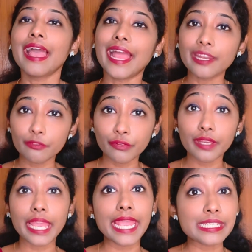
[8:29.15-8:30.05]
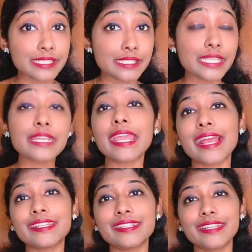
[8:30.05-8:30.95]
And if you're ST
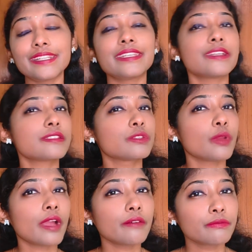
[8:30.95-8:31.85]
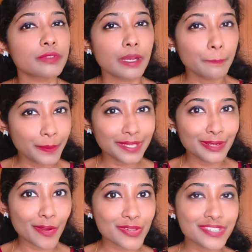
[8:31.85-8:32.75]
candidate, yes, you have a big
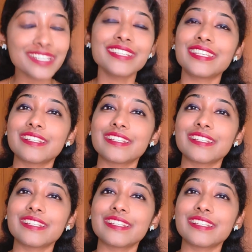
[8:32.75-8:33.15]
lottery.